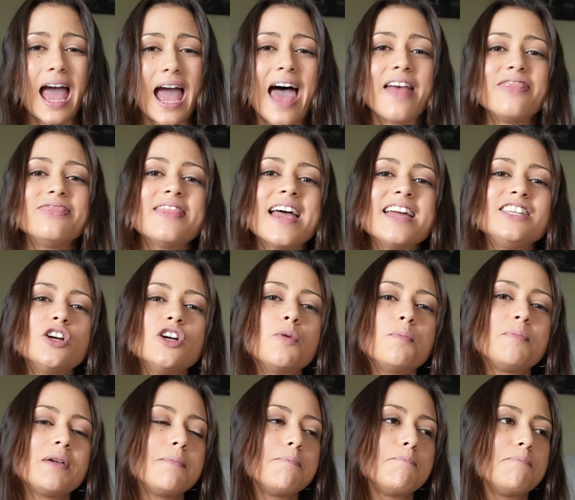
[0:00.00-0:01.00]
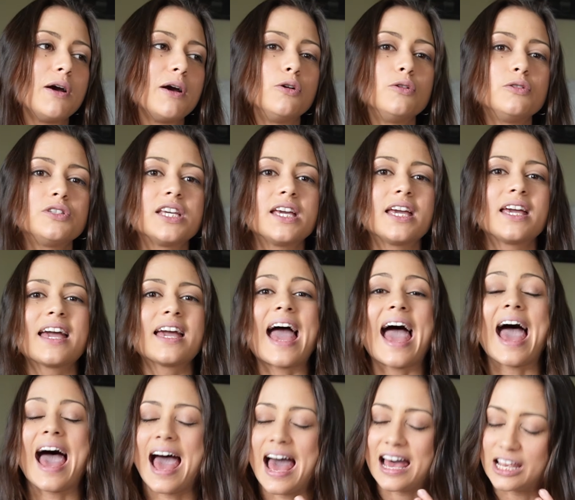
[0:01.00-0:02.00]
And then you'll be building,
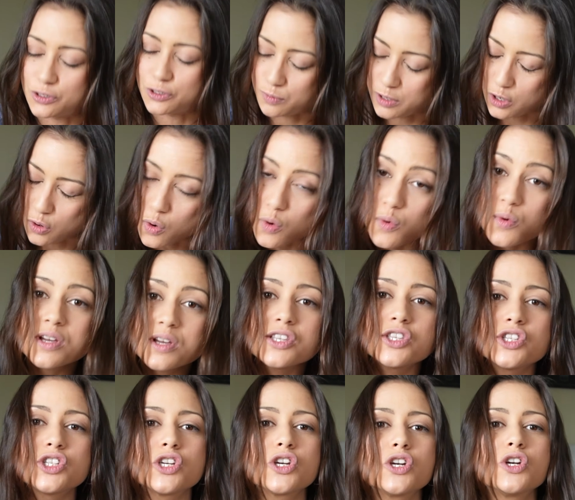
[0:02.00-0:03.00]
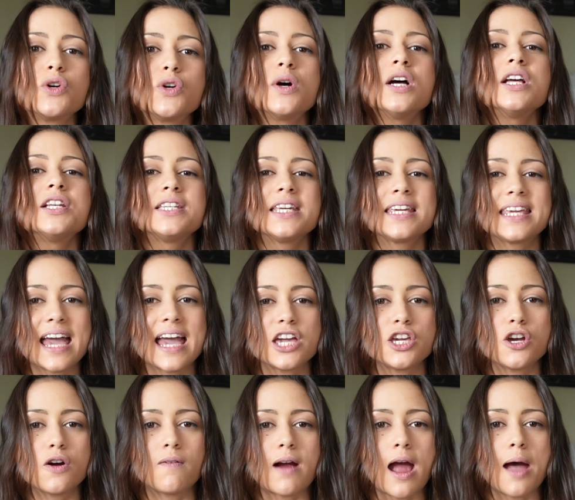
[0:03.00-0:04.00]
as we always do, to get
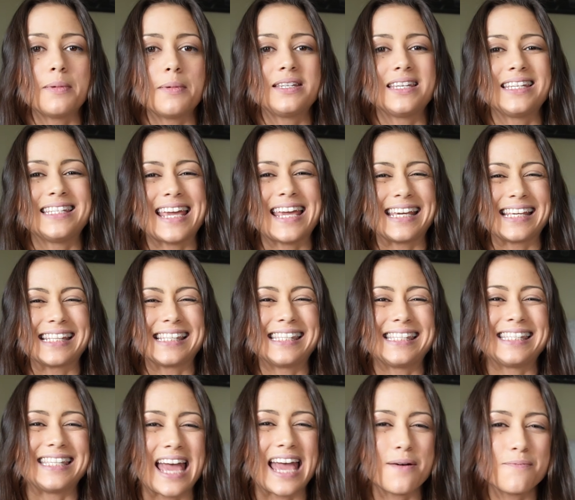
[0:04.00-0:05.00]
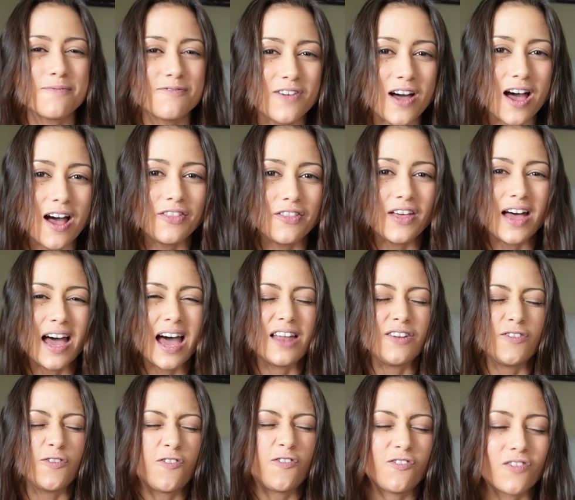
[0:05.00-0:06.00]
your rabbit to take a step further
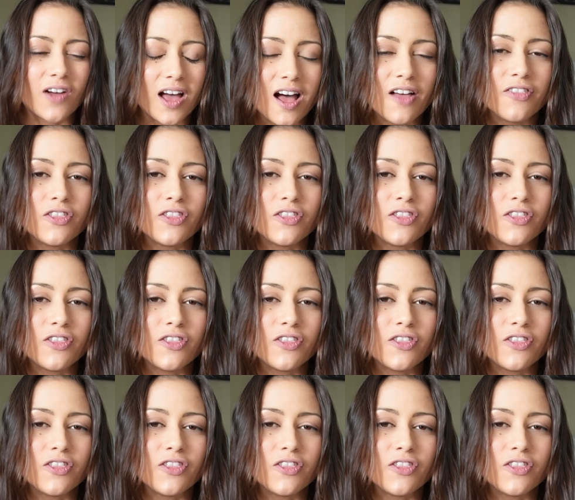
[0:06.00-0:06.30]
and further